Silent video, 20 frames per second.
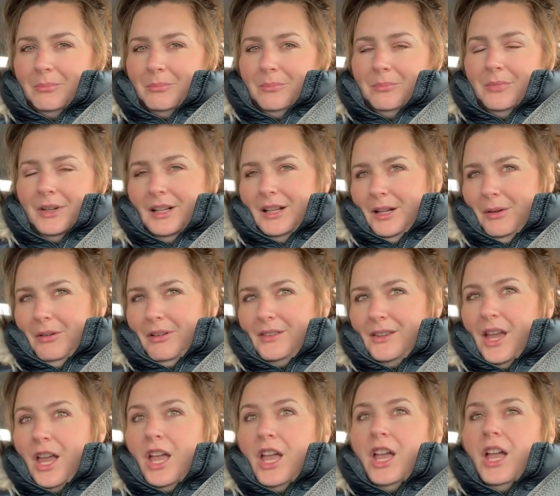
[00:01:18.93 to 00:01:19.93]
But anyways,
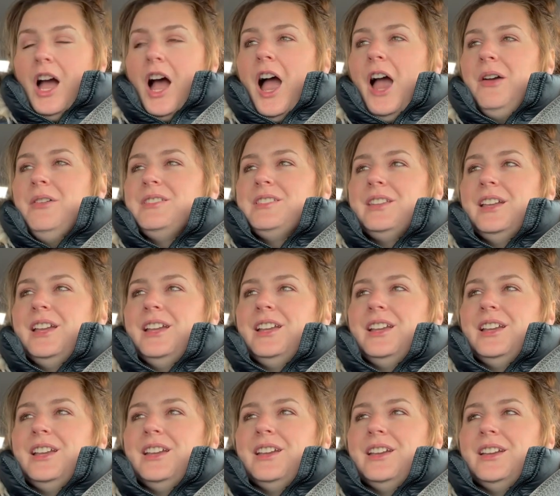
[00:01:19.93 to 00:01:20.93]
I was like,
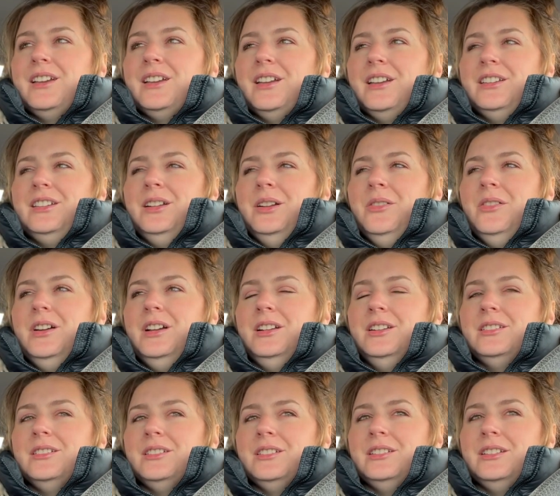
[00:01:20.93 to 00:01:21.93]
you know what?
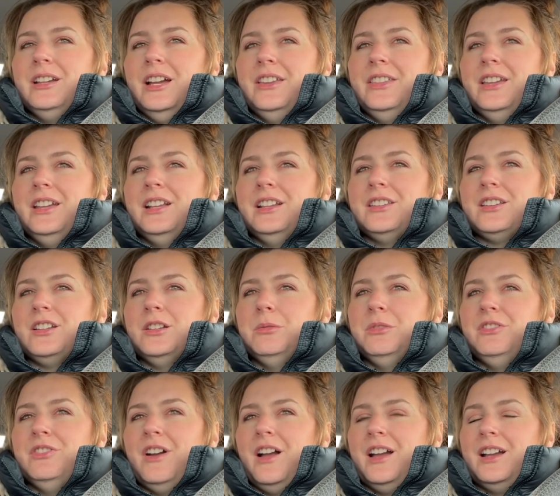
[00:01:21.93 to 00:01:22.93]
I think it's going to be
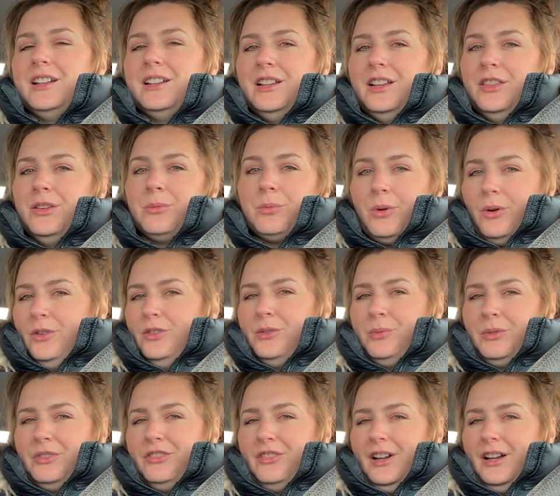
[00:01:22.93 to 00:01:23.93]
fine. And the roads
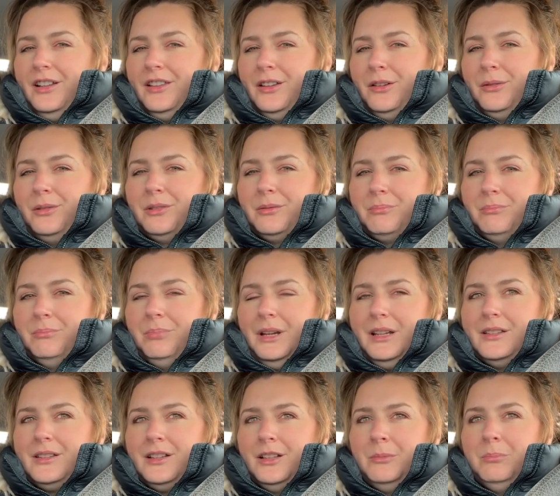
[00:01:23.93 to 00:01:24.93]
were fine. They were
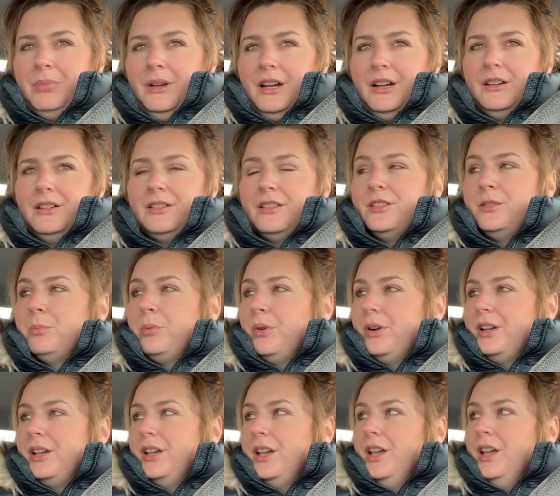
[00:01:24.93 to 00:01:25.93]
basically bare at this
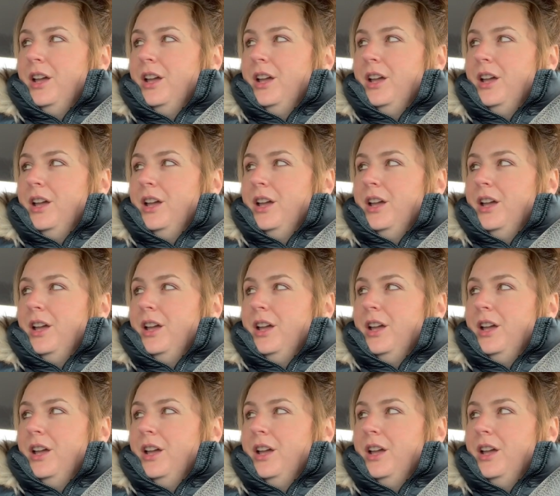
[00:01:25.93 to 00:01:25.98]
point.